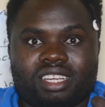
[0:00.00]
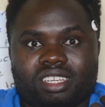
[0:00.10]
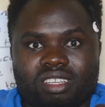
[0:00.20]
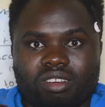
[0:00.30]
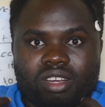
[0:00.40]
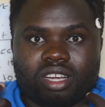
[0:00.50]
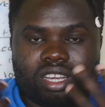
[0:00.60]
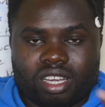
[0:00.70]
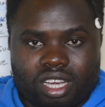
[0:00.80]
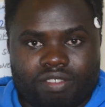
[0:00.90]
and
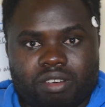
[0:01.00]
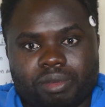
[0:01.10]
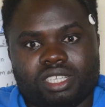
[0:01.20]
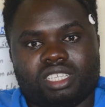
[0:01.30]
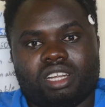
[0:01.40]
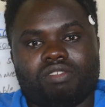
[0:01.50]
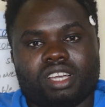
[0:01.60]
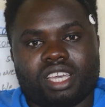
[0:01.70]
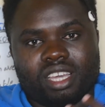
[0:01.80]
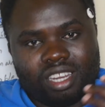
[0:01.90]
cover
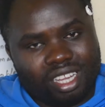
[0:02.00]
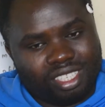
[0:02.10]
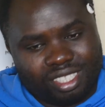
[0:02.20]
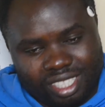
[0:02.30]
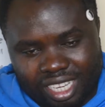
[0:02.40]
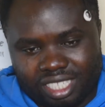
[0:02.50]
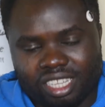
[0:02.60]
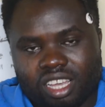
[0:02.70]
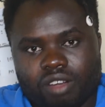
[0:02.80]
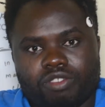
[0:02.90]
myself again and
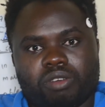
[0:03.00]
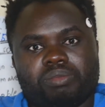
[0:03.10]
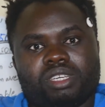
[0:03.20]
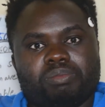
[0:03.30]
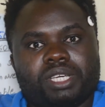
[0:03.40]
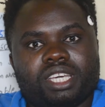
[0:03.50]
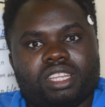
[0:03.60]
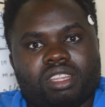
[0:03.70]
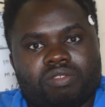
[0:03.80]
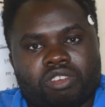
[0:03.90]
start from the
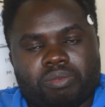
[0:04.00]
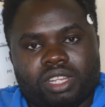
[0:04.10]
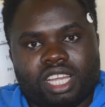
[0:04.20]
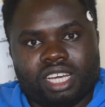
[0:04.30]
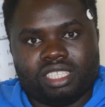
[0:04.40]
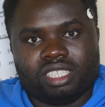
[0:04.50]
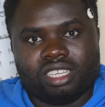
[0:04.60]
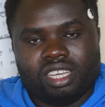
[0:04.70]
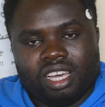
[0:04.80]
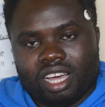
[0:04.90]
beginning, from the
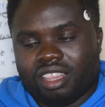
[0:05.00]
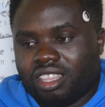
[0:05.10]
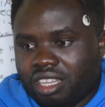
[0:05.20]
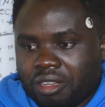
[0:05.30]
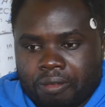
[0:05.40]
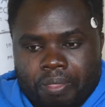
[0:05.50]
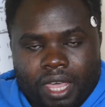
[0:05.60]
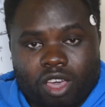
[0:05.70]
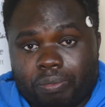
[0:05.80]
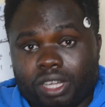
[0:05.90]
dust. And
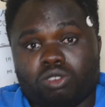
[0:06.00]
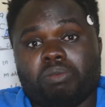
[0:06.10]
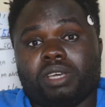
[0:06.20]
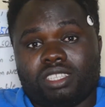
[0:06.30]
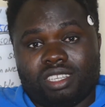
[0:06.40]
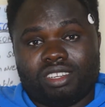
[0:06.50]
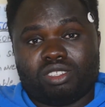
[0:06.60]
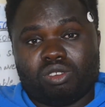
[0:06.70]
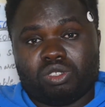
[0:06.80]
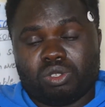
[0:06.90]
I hope that will be a
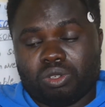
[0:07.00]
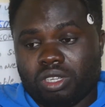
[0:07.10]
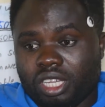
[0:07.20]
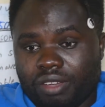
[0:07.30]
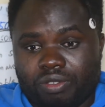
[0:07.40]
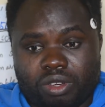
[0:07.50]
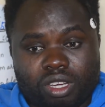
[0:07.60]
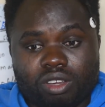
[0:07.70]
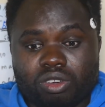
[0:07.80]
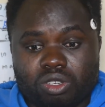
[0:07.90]
series also,
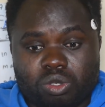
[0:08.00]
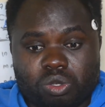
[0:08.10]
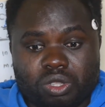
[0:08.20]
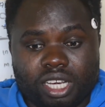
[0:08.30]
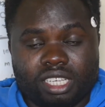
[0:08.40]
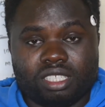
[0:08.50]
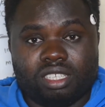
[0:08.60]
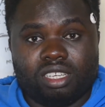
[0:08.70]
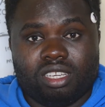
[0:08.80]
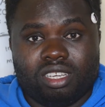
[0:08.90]
if we're going to do
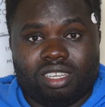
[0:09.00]
that.